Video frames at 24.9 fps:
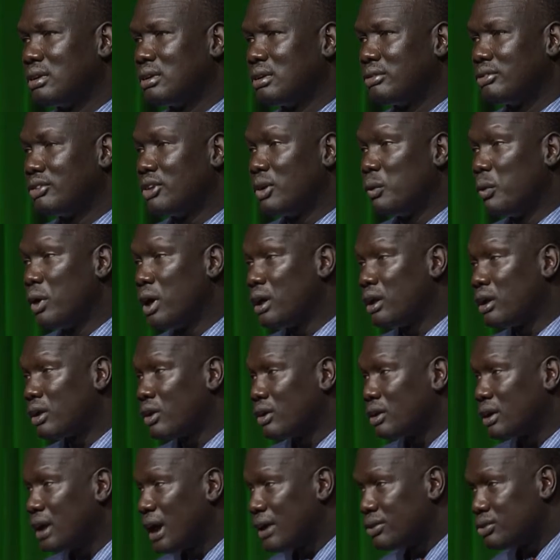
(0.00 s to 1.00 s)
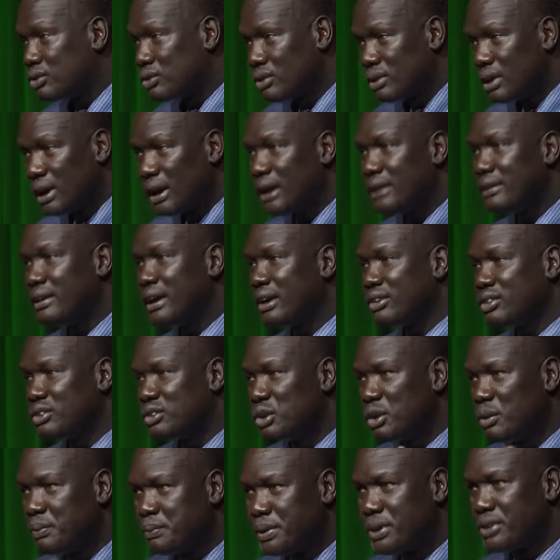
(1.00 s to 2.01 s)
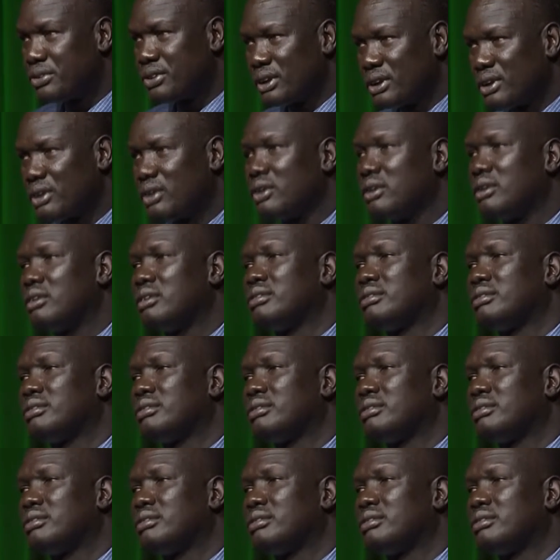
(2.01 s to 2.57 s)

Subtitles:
The world around us today, there is no peace at all.